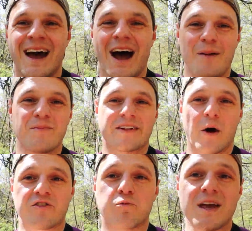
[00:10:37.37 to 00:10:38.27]

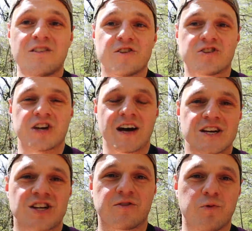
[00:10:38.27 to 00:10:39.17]
So as we do
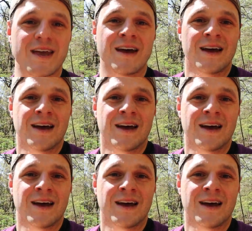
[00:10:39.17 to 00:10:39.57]
church and as we